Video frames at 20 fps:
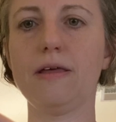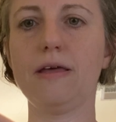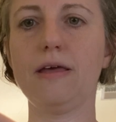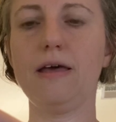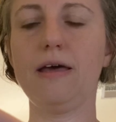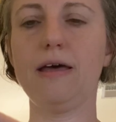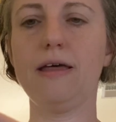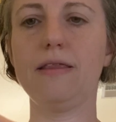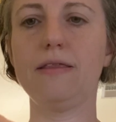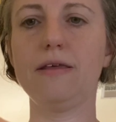
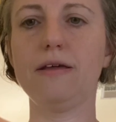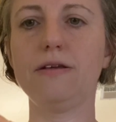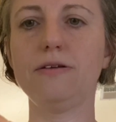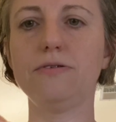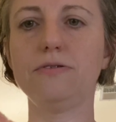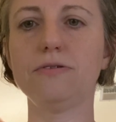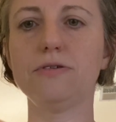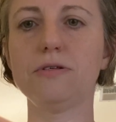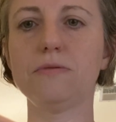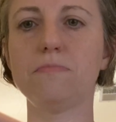And then
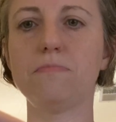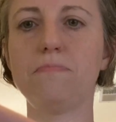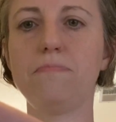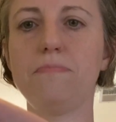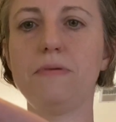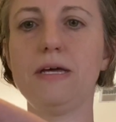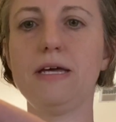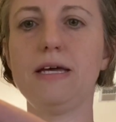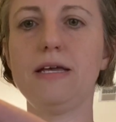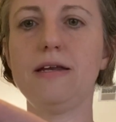you'll just
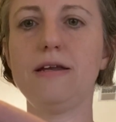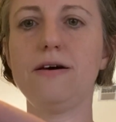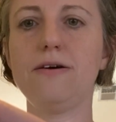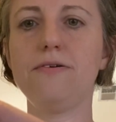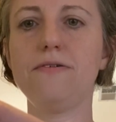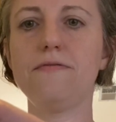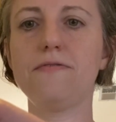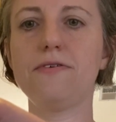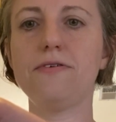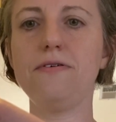bend
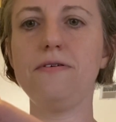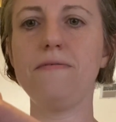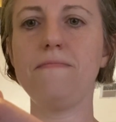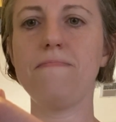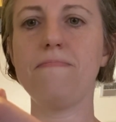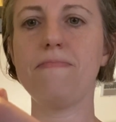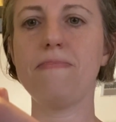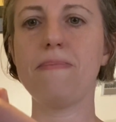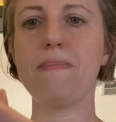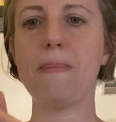over.
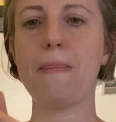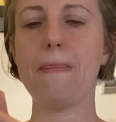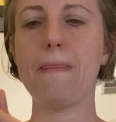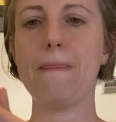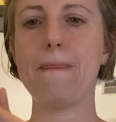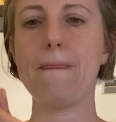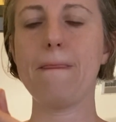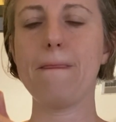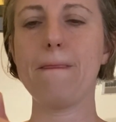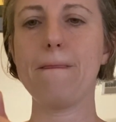
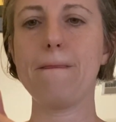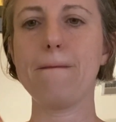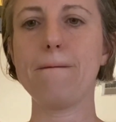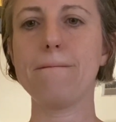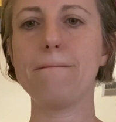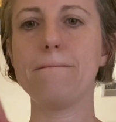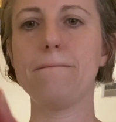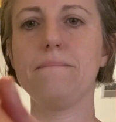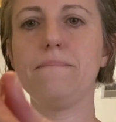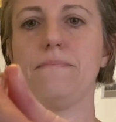
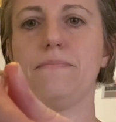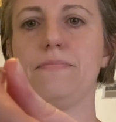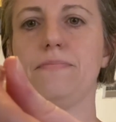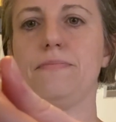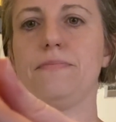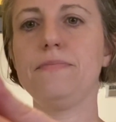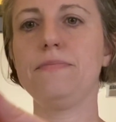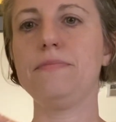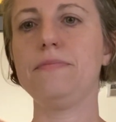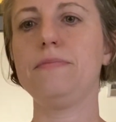
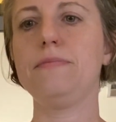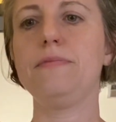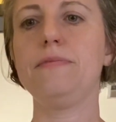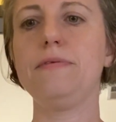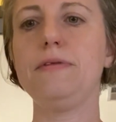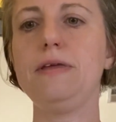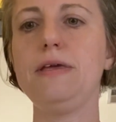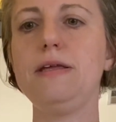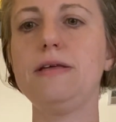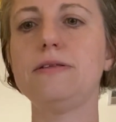
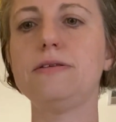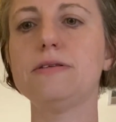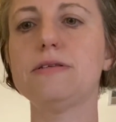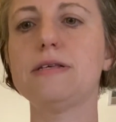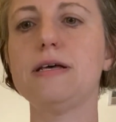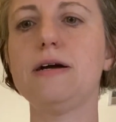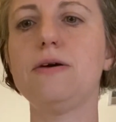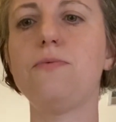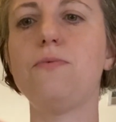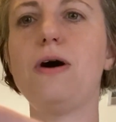It looks
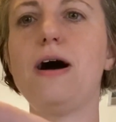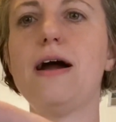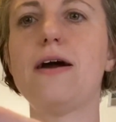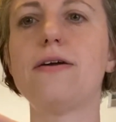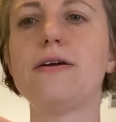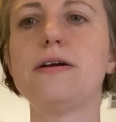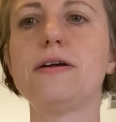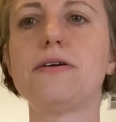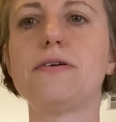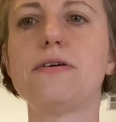like a
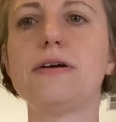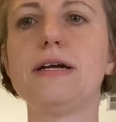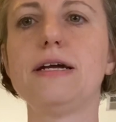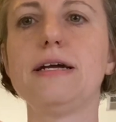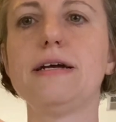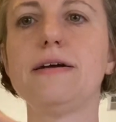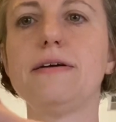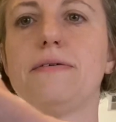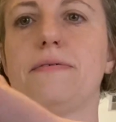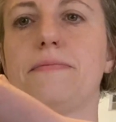wire
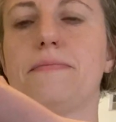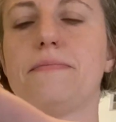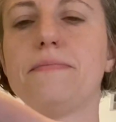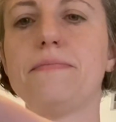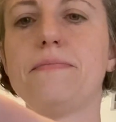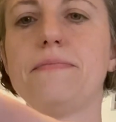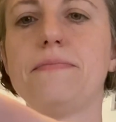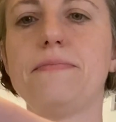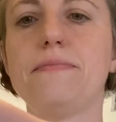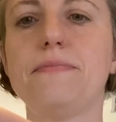earring.
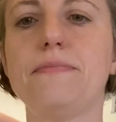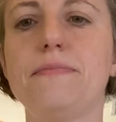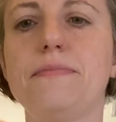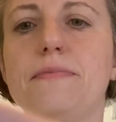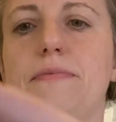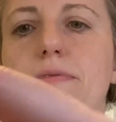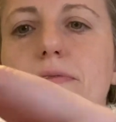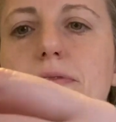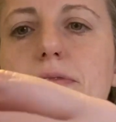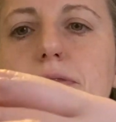
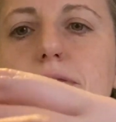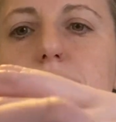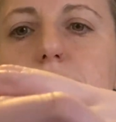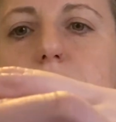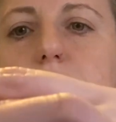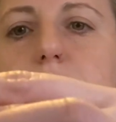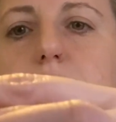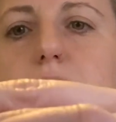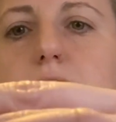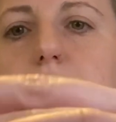Let's
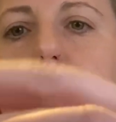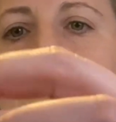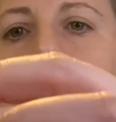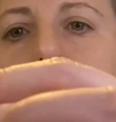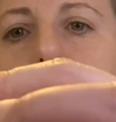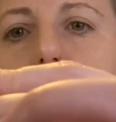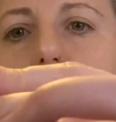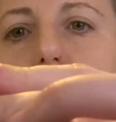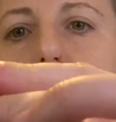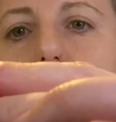just get a good
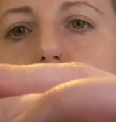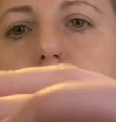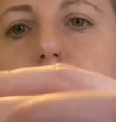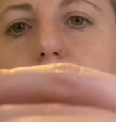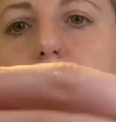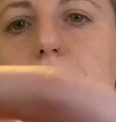look at that.